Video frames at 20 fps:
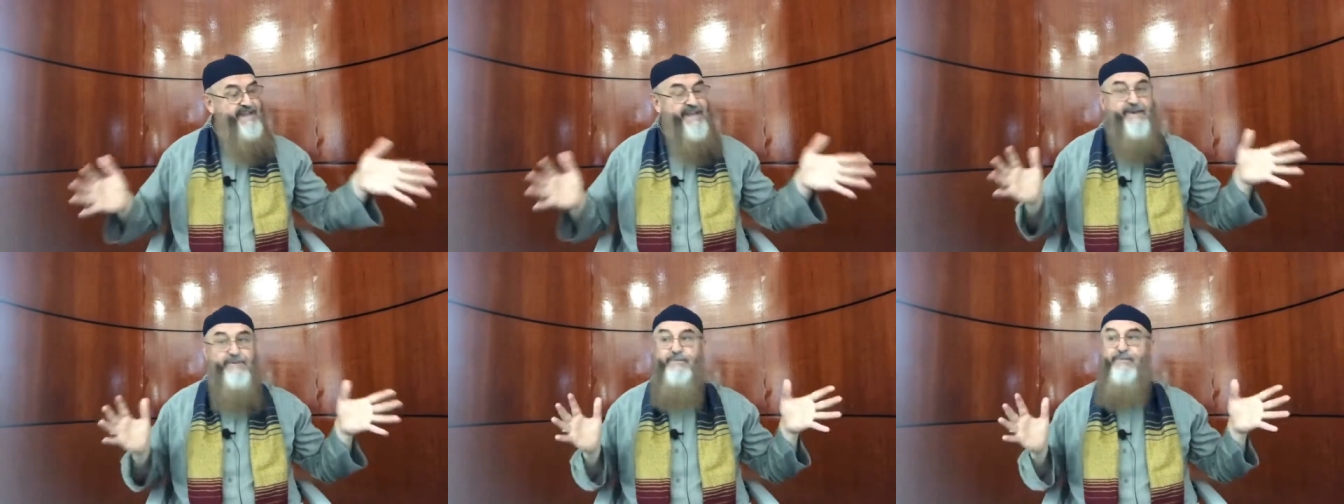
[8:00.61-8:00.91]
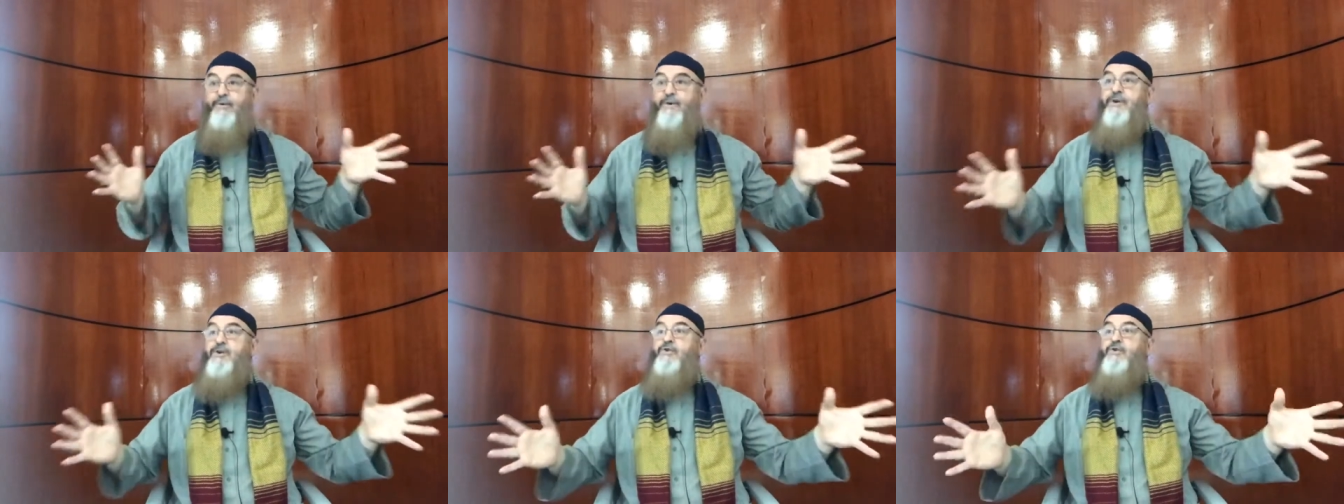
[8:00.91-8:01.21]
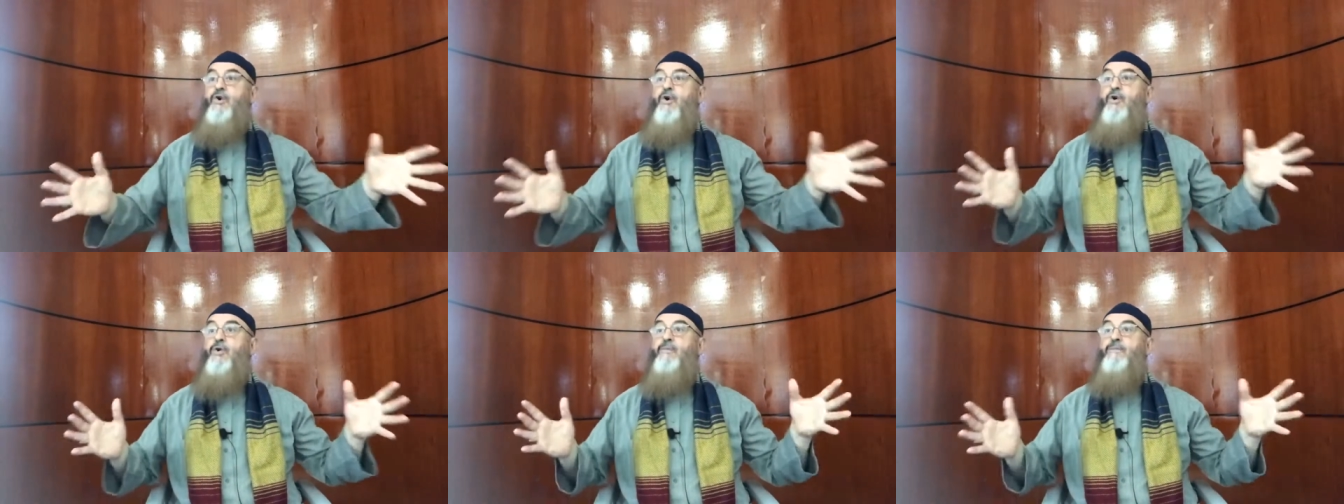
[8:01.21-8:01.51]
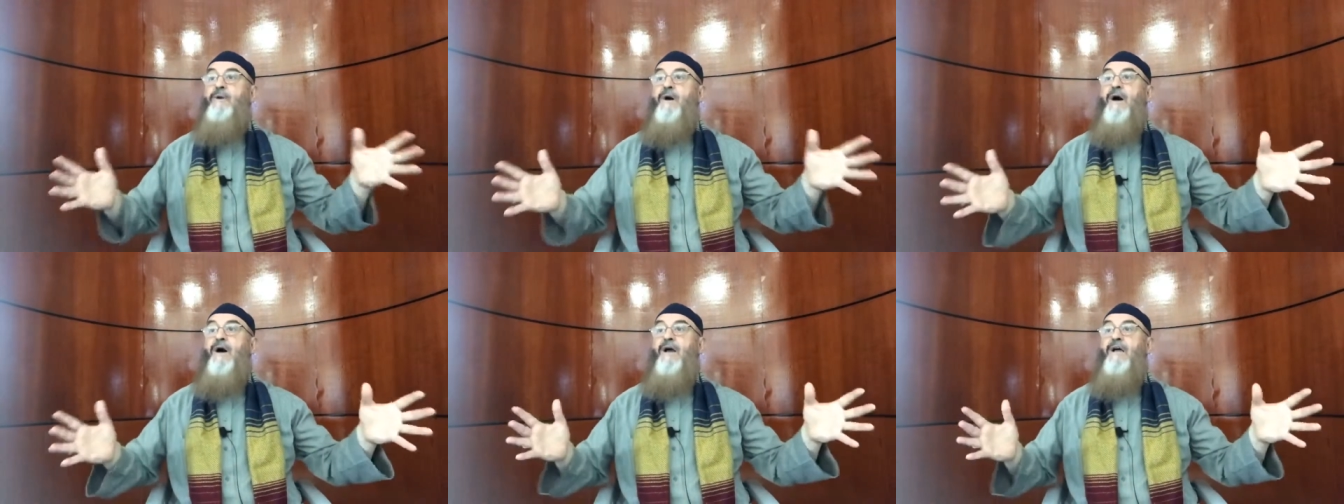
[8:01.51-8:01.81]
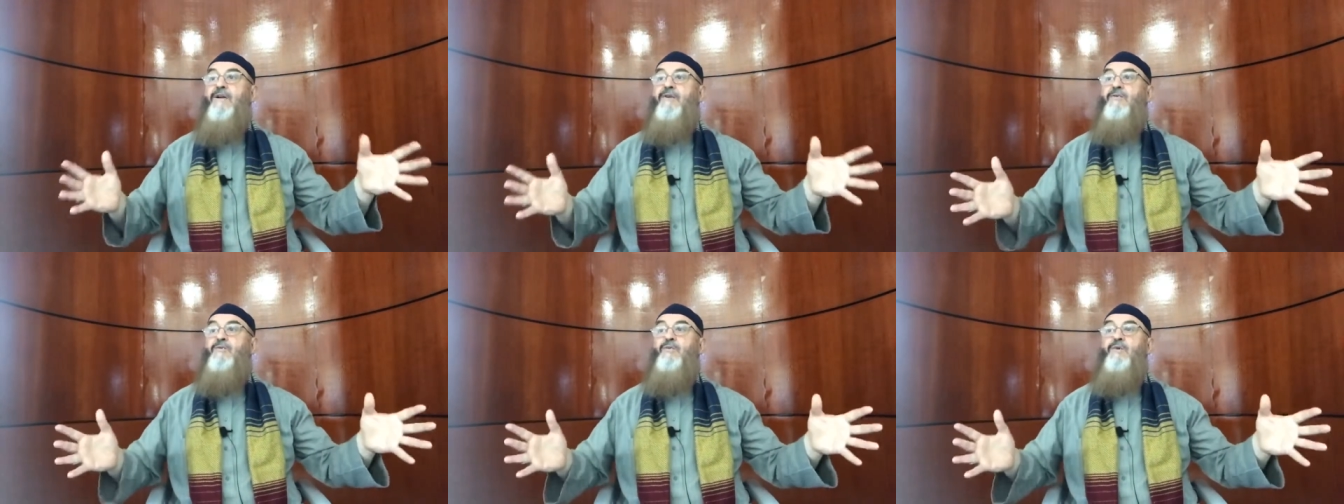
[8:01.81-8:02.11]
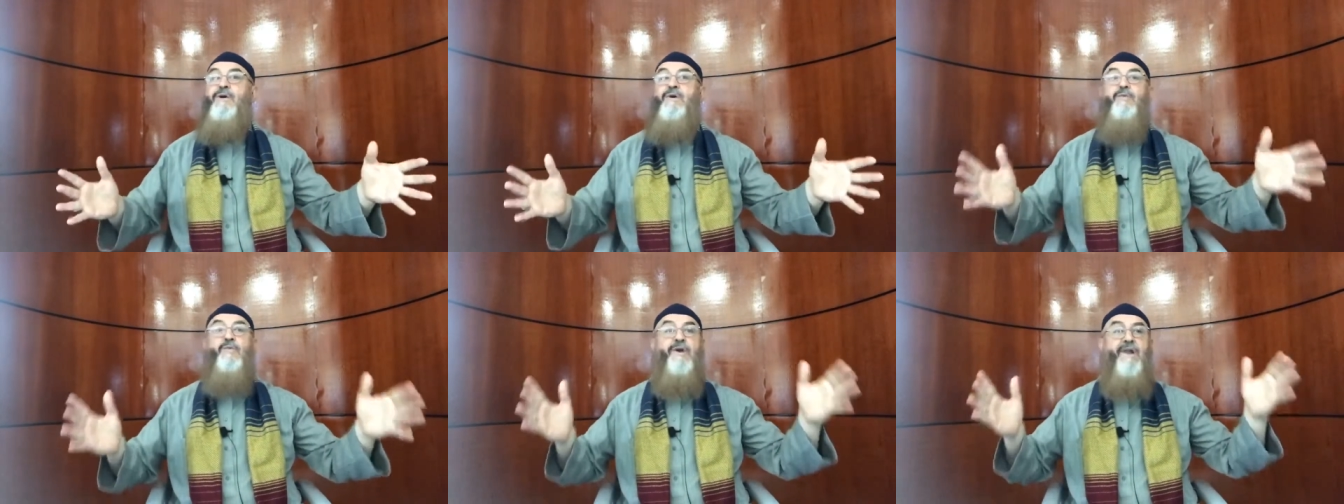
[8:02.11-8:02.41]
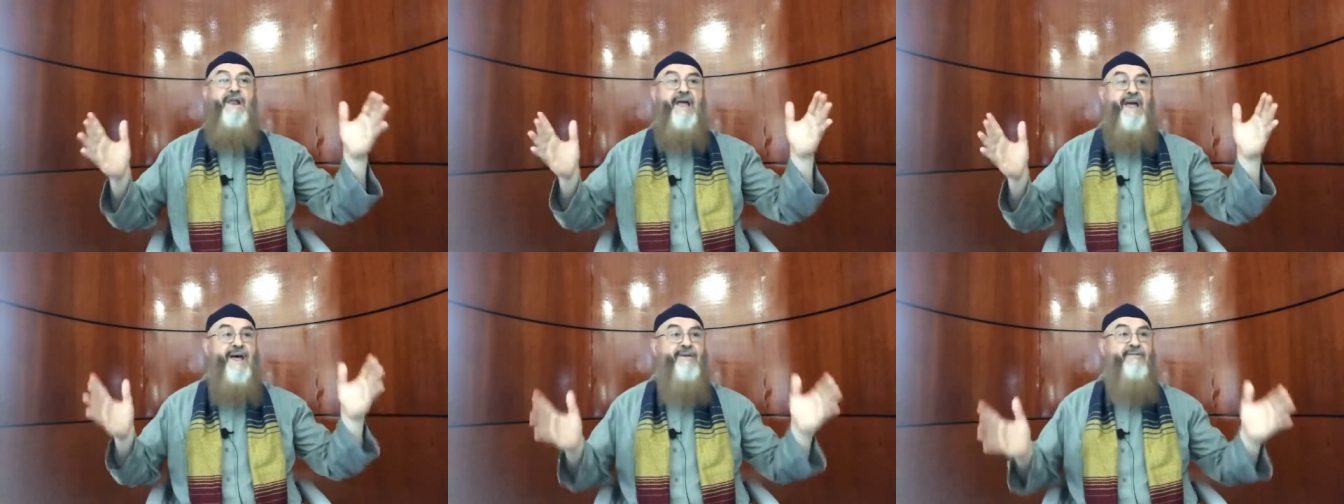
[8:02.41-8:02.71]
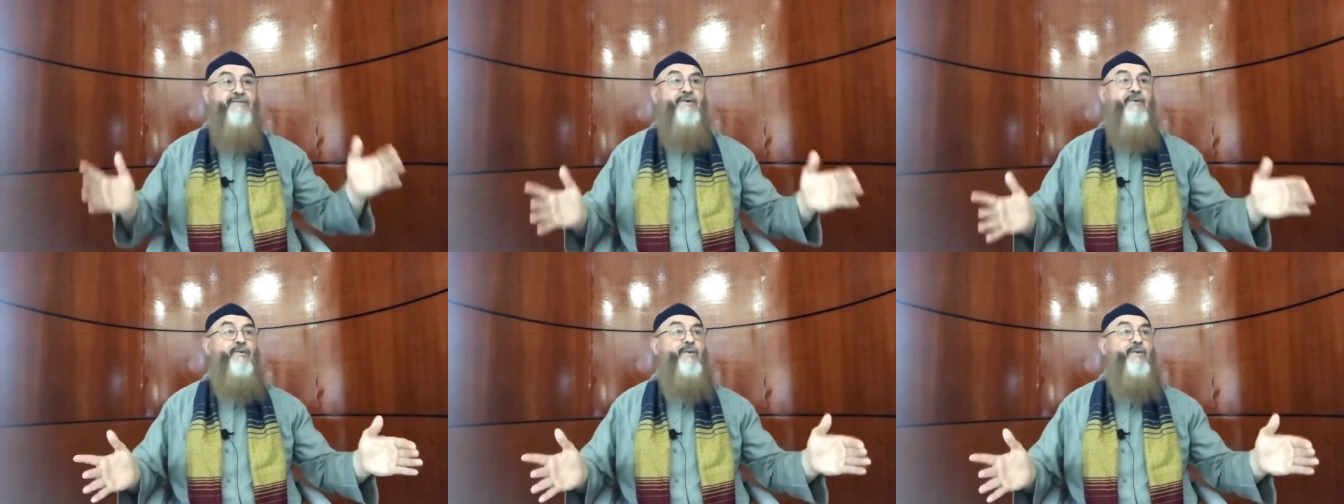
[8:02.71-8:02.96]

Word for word: if we go by, we will have a